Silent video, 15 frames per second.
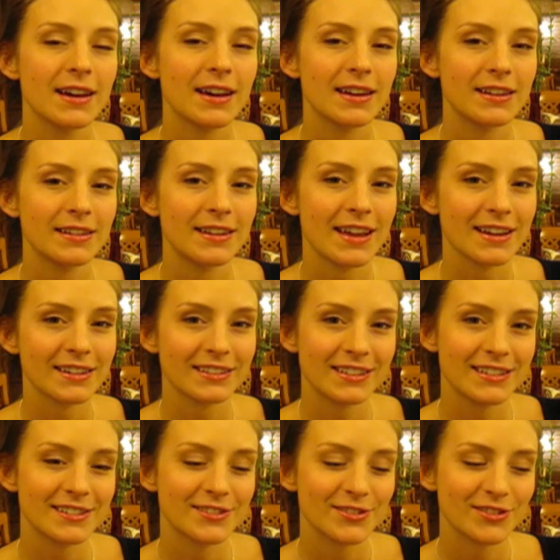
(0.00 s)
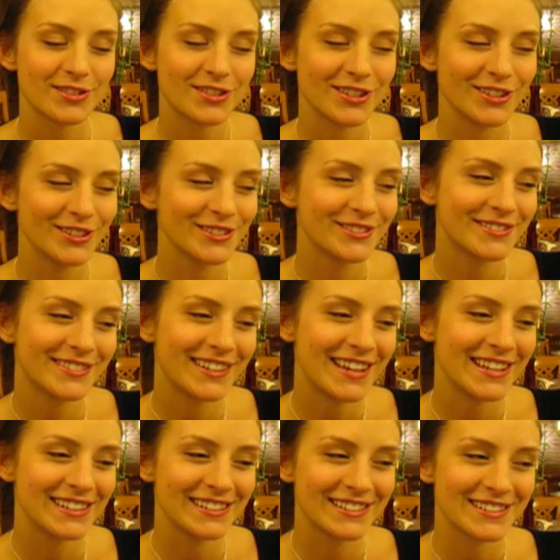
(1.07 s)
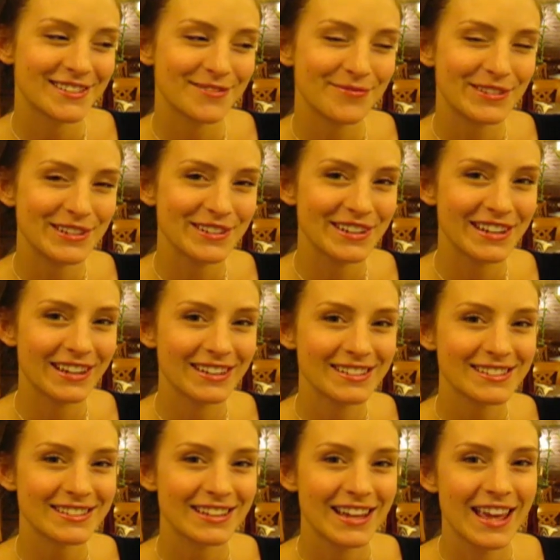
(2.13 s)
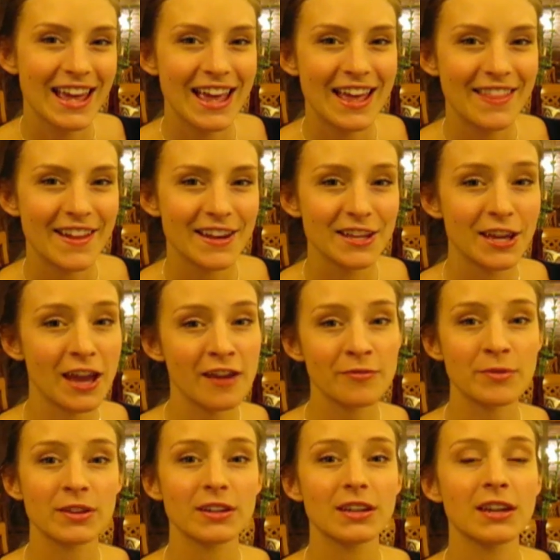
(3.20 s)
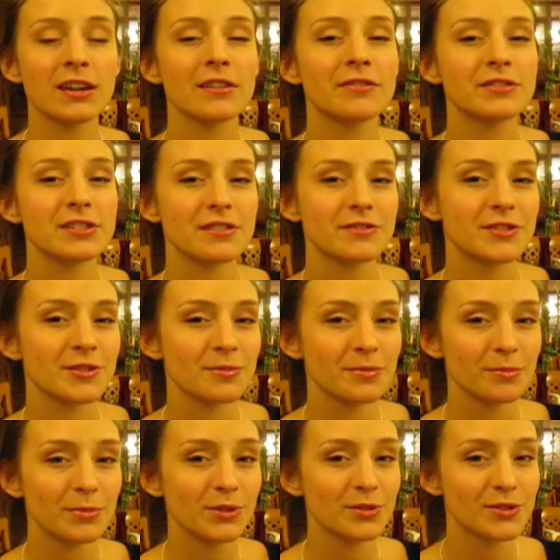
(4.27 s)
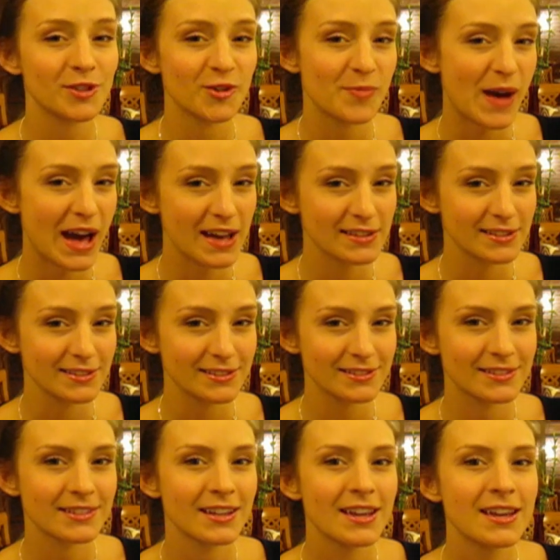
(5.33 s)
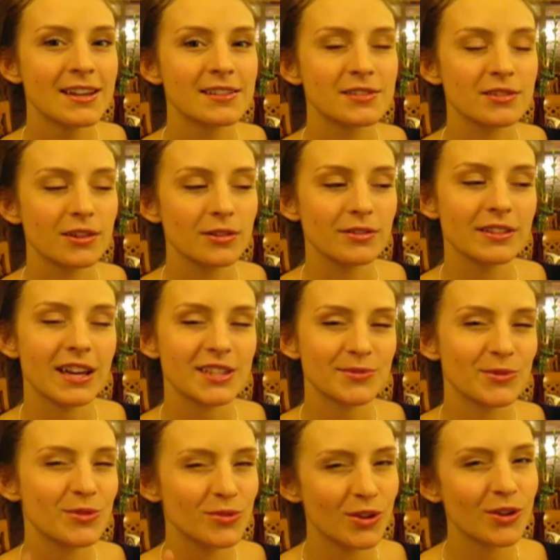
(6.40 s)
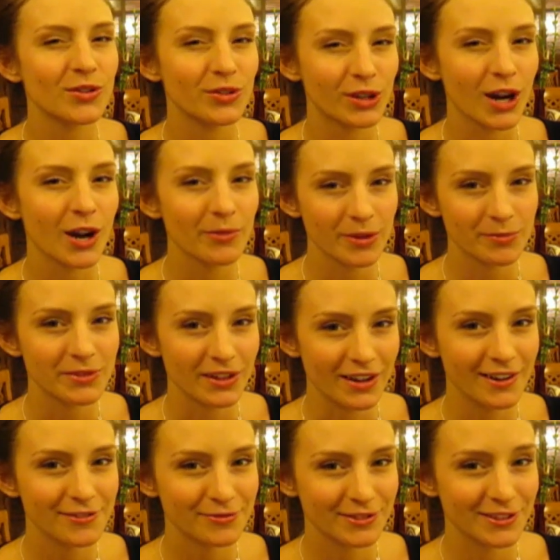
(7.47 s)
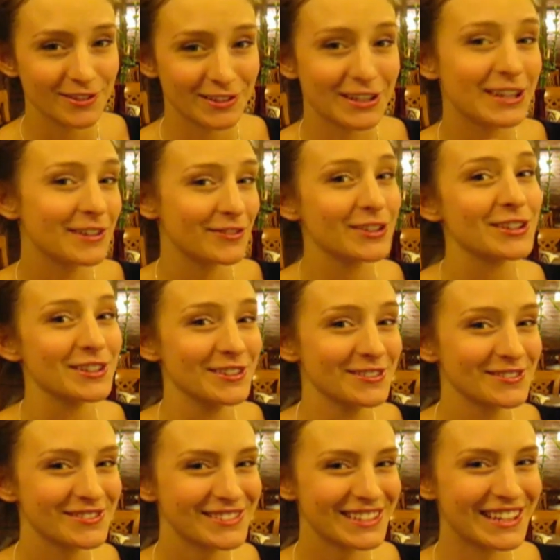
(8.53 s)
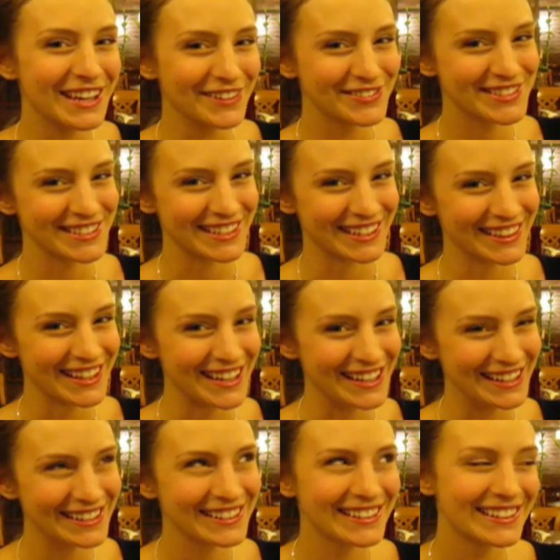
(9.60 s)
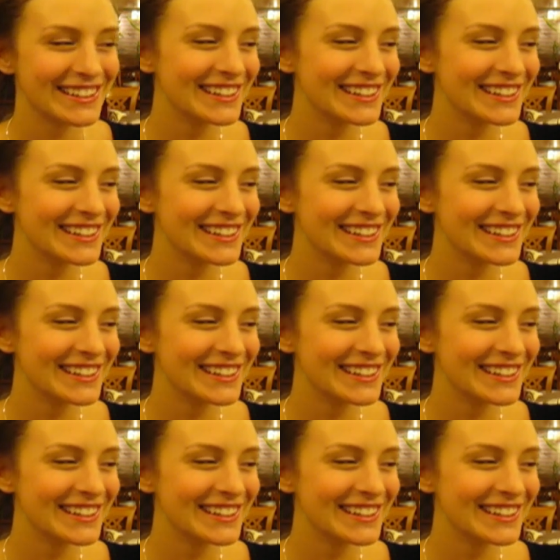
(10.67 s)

a necklace or two and some earrings, and then he gave me a gift of some blue topazes. So that's when you know you got ripped off, when they're giving you gifts like that.